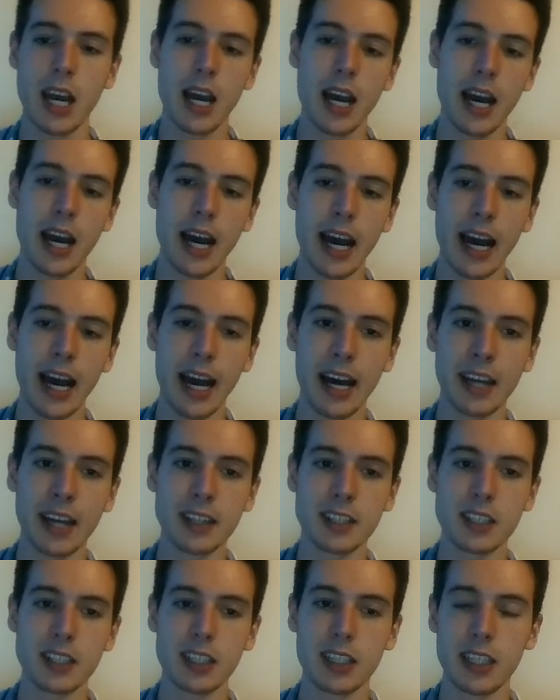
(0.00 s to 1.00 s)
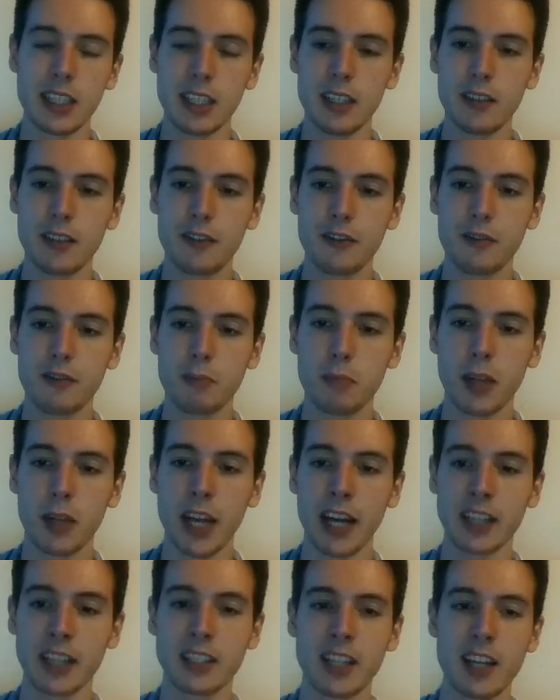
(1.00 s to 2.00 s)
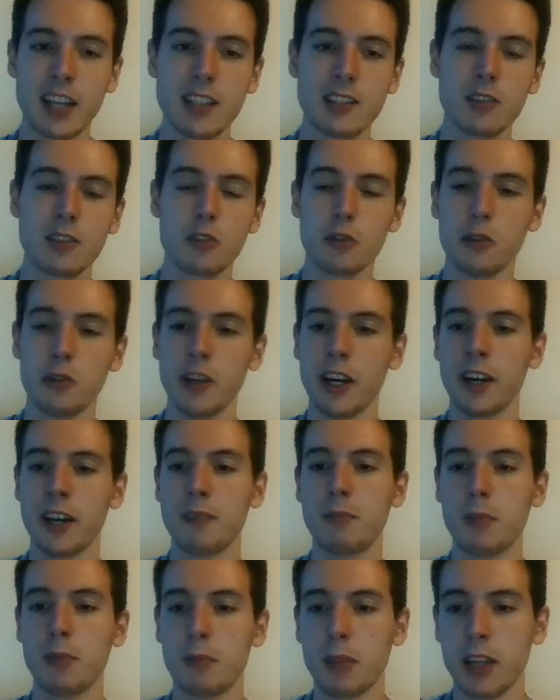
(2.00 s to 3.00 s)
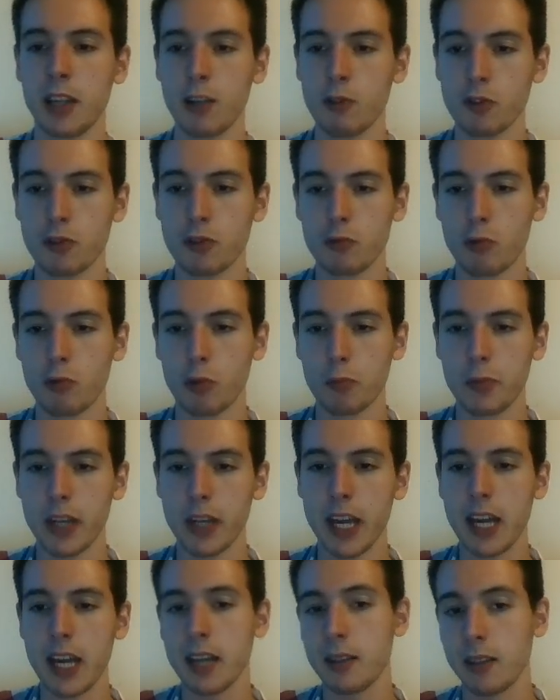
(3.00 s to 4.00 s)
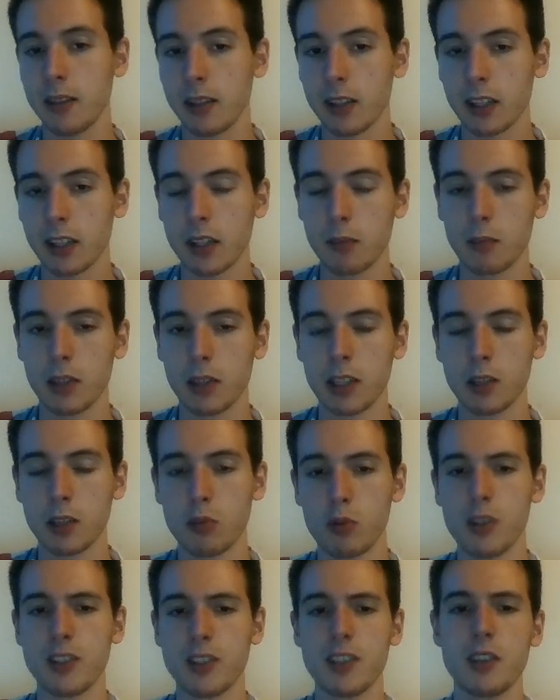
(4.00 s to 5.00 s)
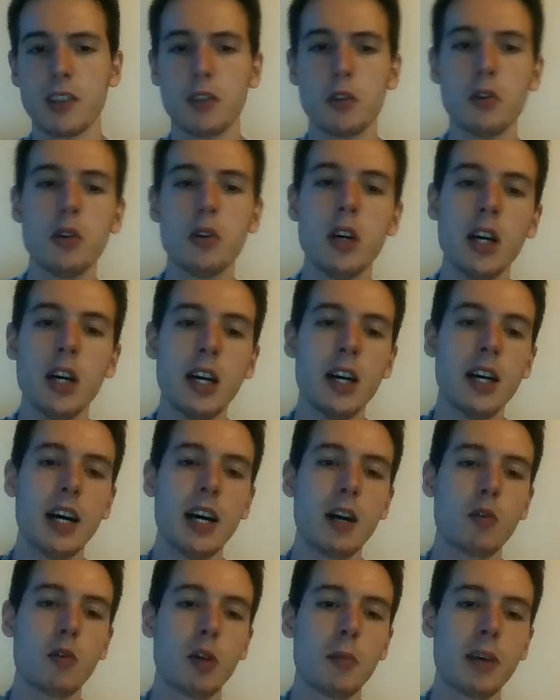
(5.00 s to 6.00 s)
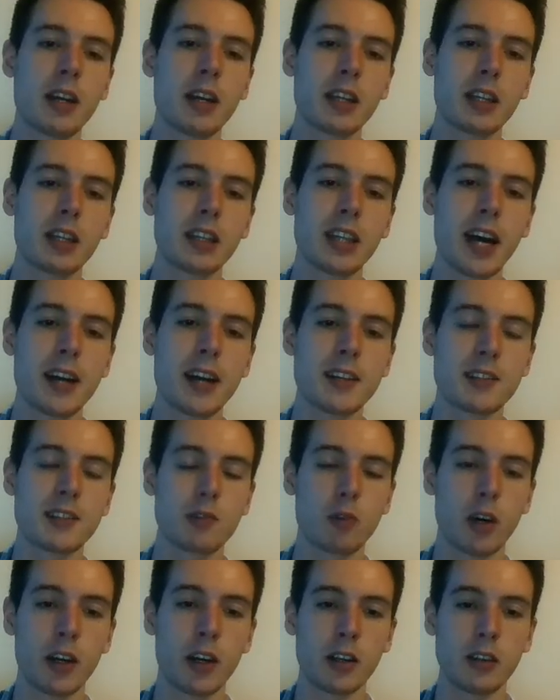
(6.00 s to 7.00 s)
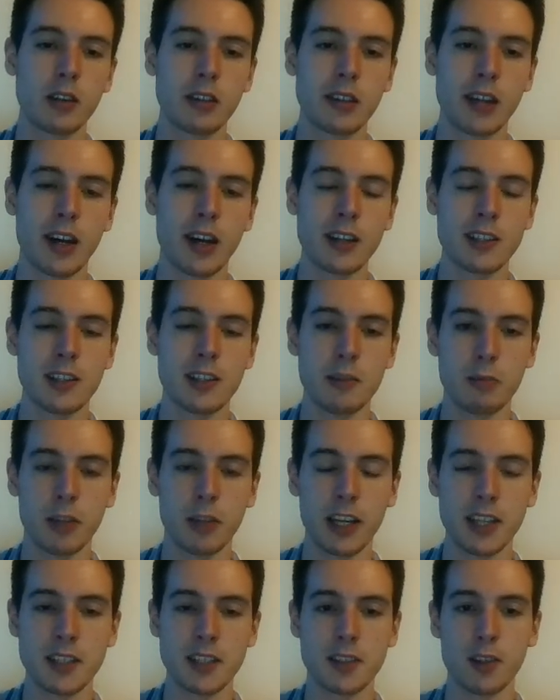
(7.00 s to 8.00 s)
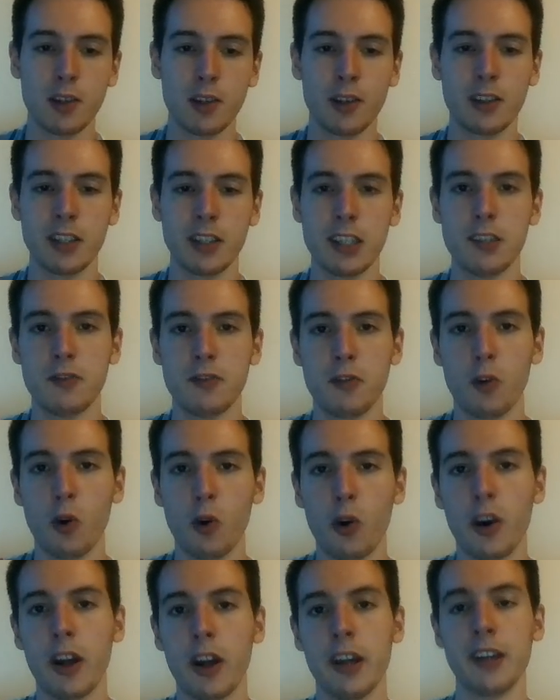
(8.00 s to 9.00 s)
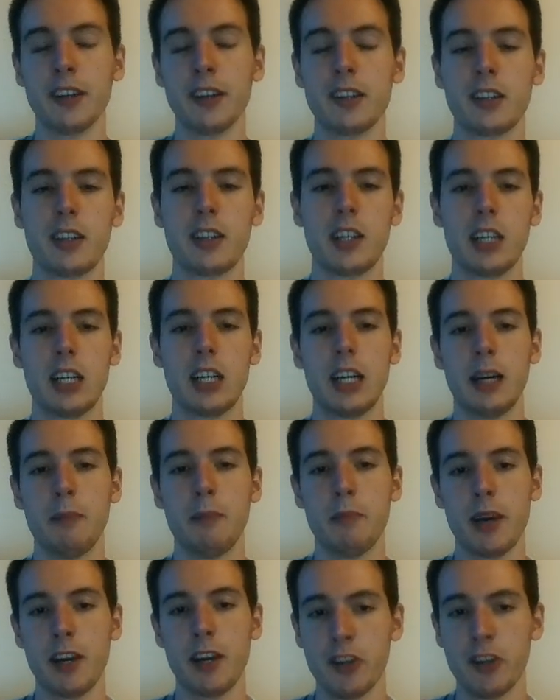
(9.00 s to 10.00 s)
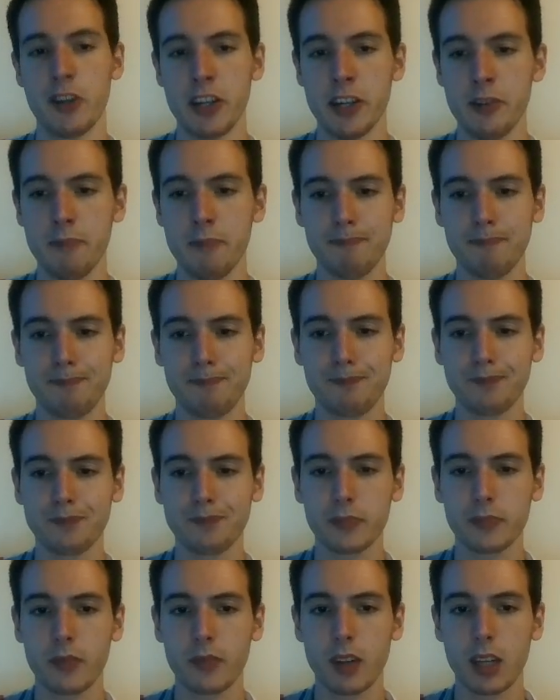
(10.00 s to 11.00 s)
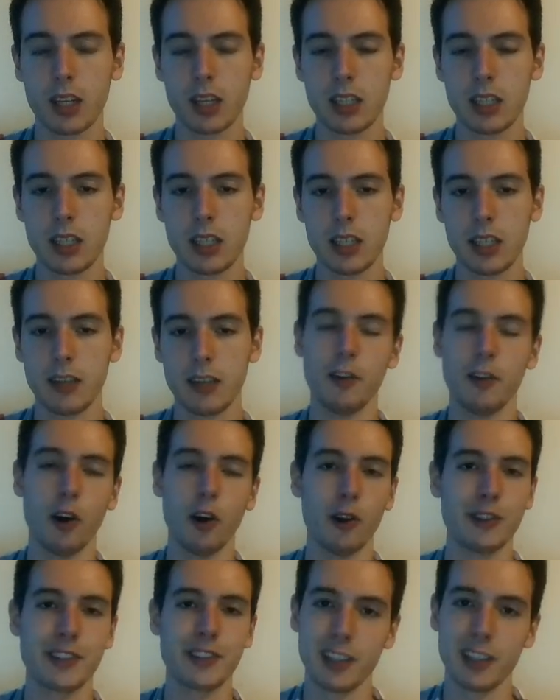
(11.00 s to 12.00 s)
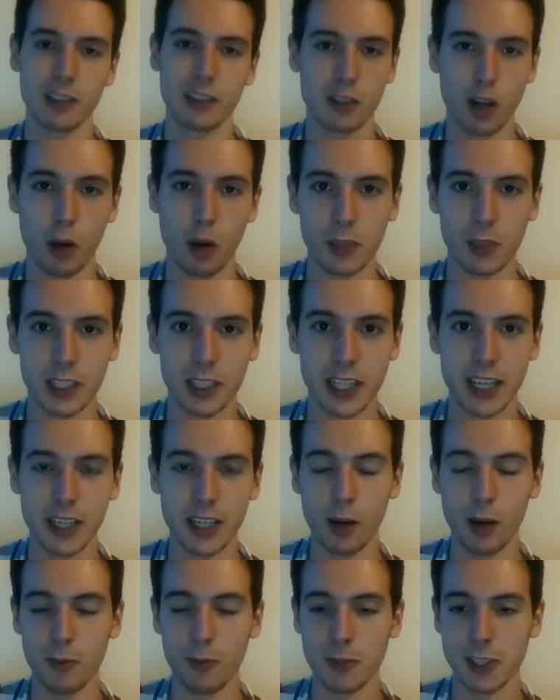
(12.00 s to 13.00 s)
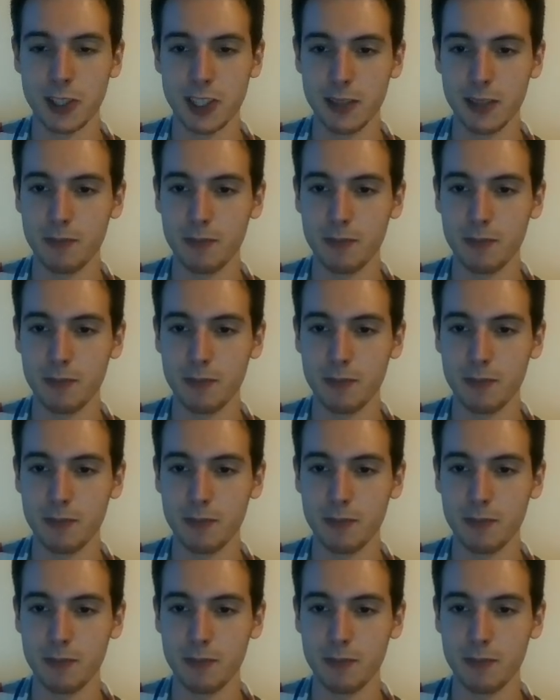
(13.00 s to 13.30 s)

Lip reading: And if black doesn't do that, but play with rook b8, then I can play queen c2. And well, my knight is quite nicely placed on e4, and I'm better here. Even though it's still complicated, obviously.